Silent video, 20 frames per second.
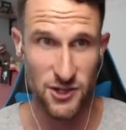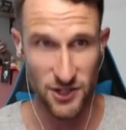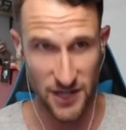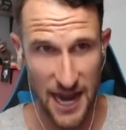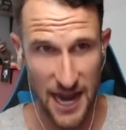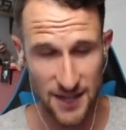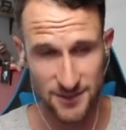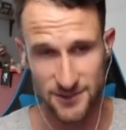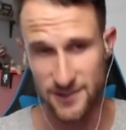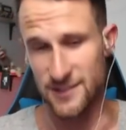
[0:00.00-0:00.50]

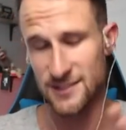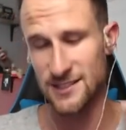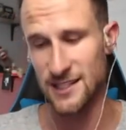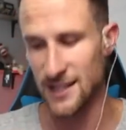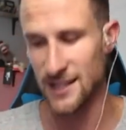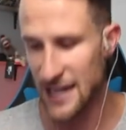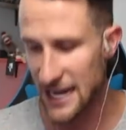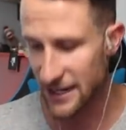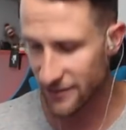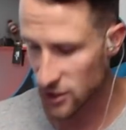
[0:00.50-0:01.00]
Okay, so there's a
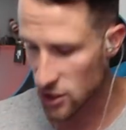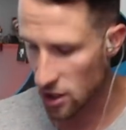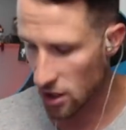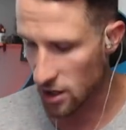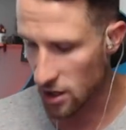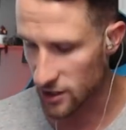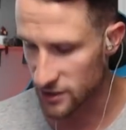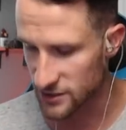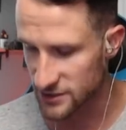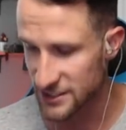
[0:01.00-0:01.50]
lot of
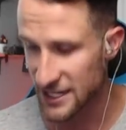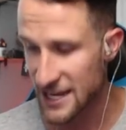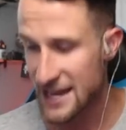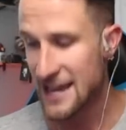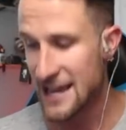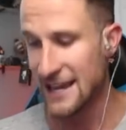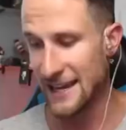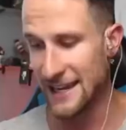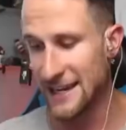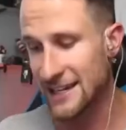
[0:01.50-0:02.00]
cards
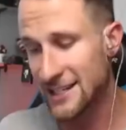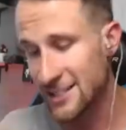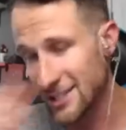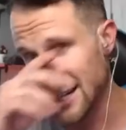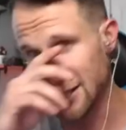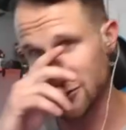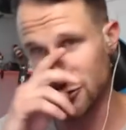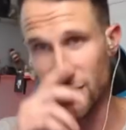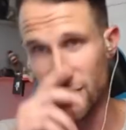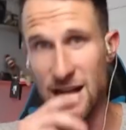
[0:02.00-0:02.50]
in
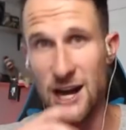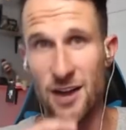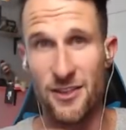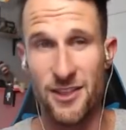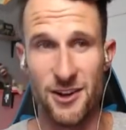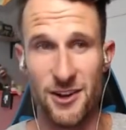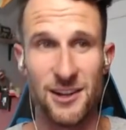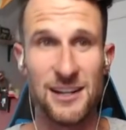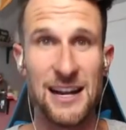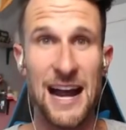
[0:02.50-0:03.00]
Clash Royale
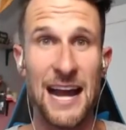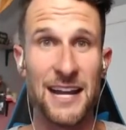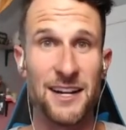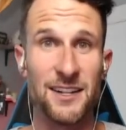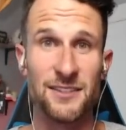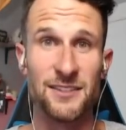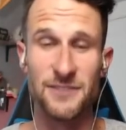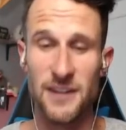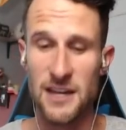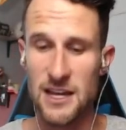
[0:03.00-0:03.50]
that are kind
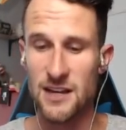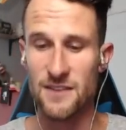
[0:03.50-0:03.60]
of